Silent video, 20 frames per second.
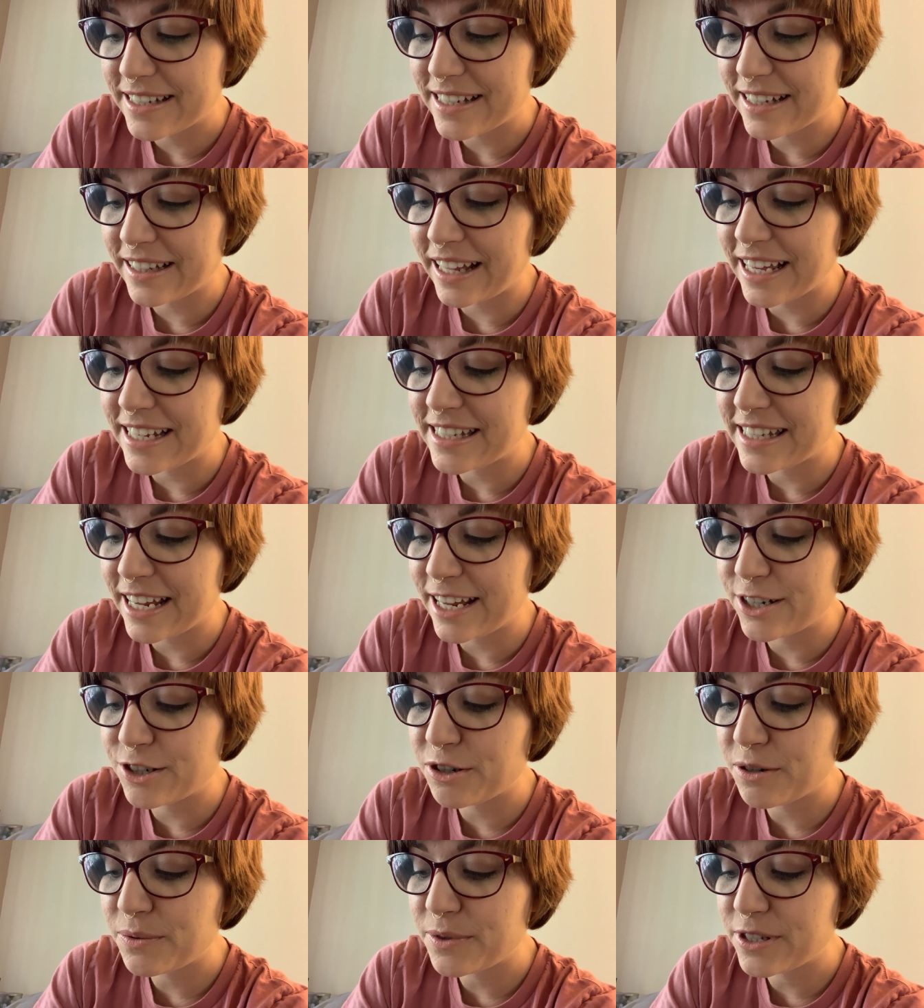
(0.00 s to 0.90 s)

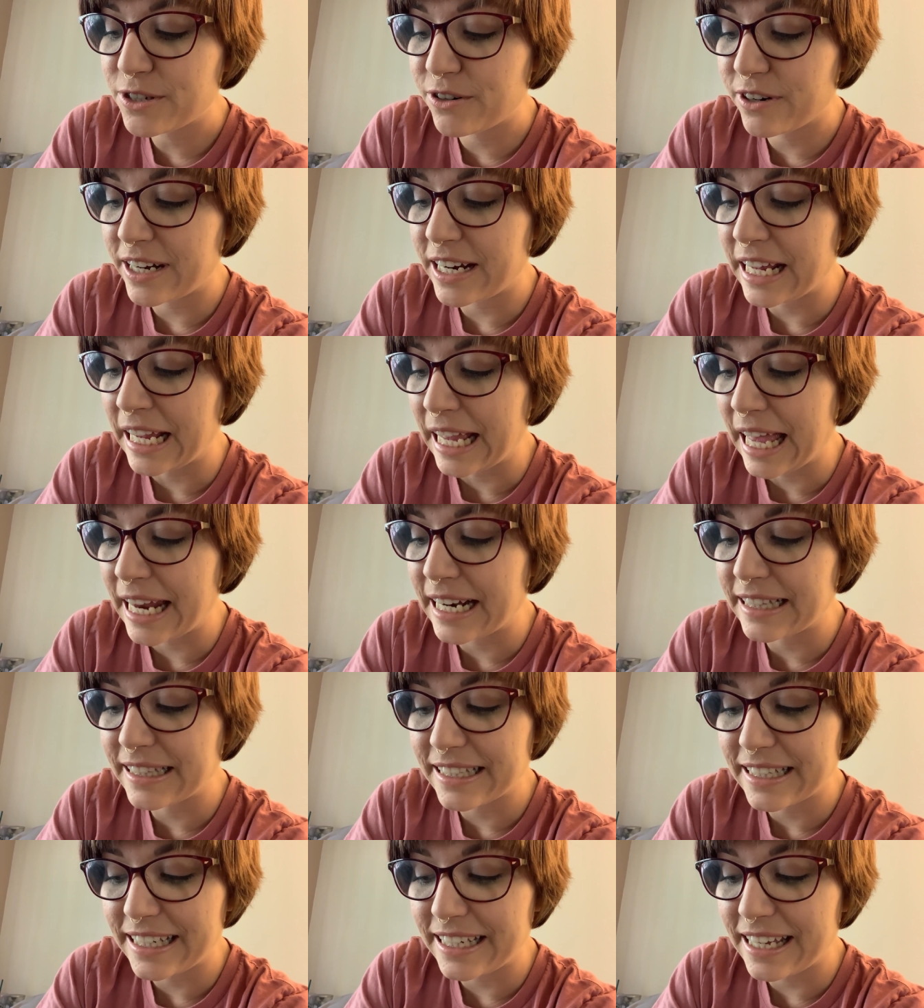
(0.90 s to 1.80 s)
Lysandra was grinning and
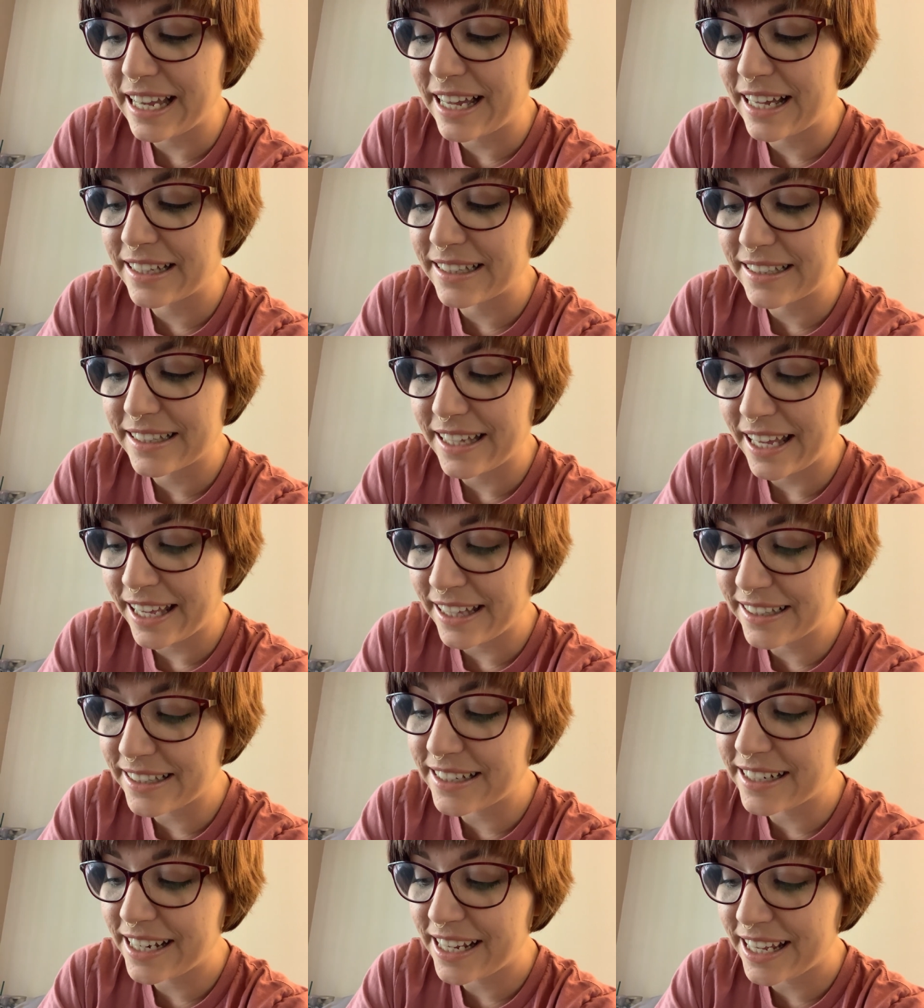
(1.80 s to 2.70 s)

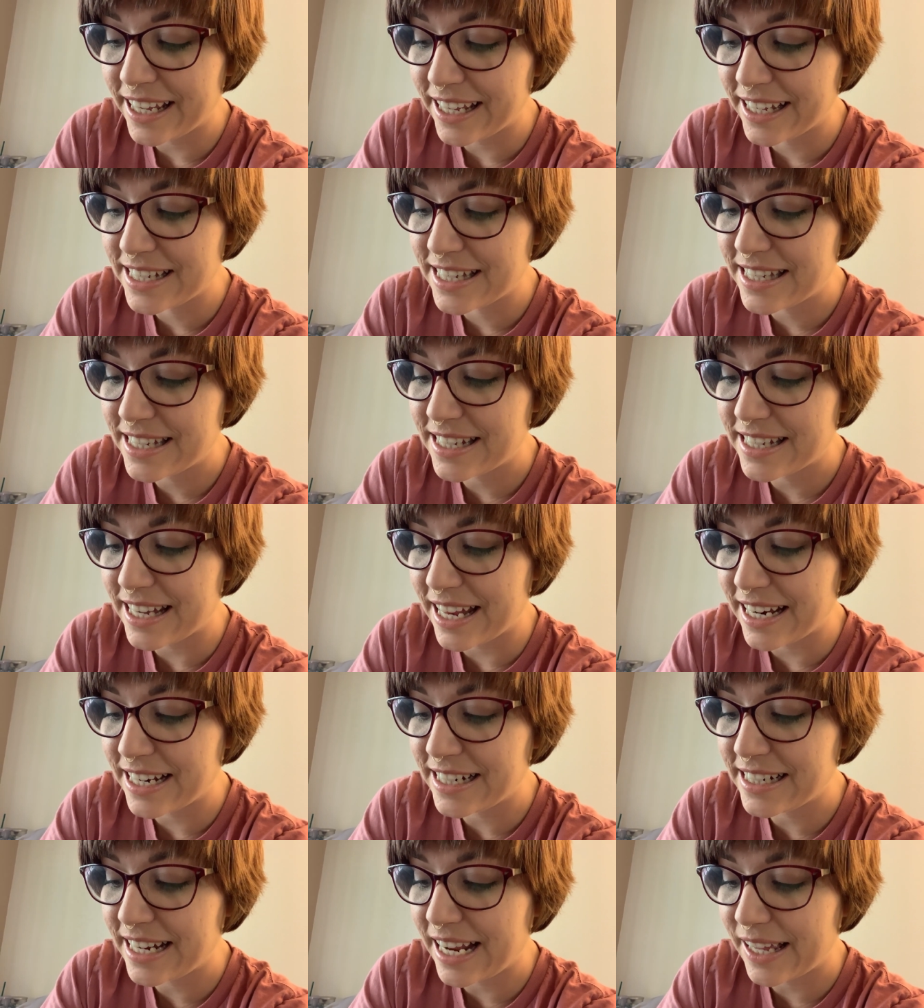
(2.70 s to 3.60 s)
Aelin hissed,
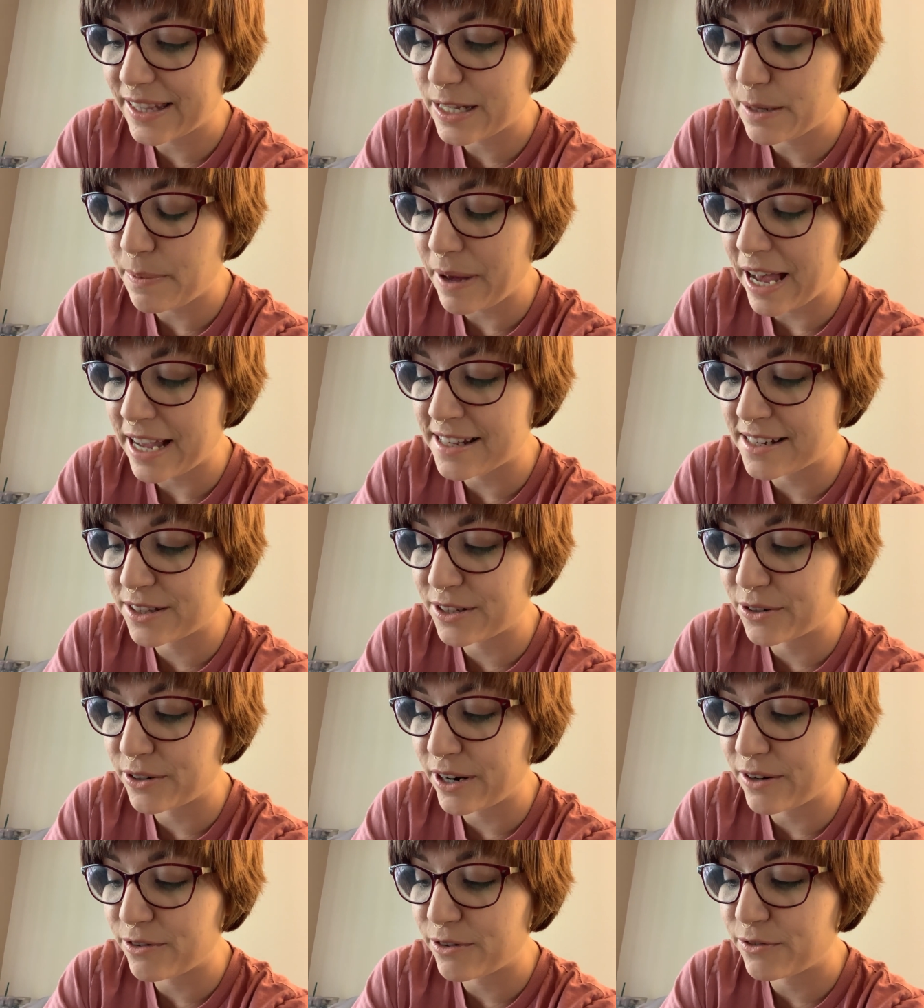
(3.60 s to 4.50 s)
setting down the bags on the
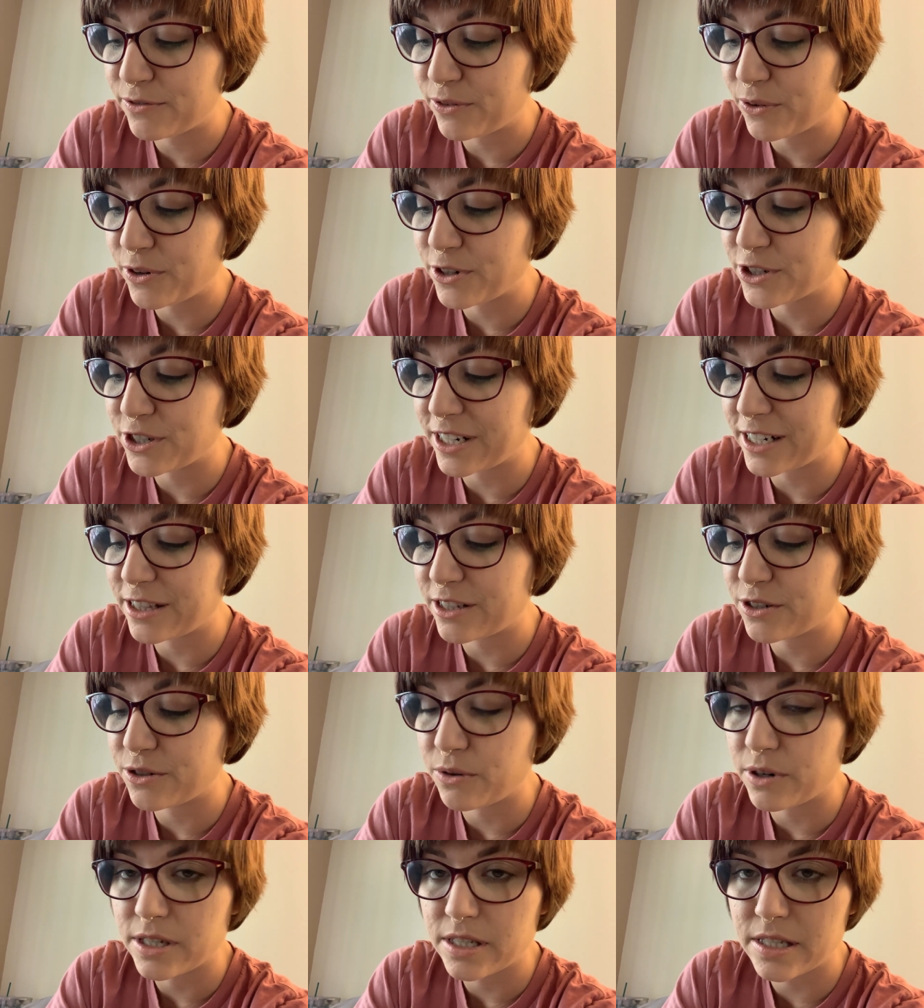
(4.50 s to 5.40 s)
great room floor and shutting the
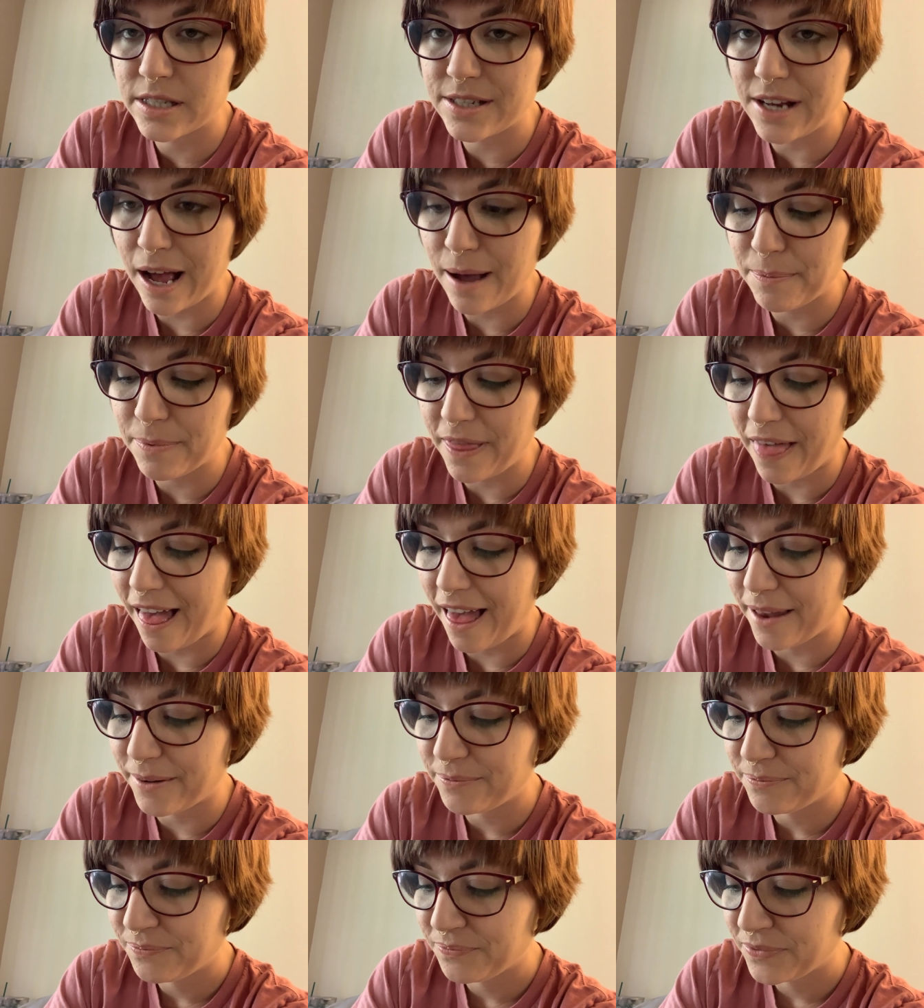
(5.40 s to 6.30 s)
door. Stop that.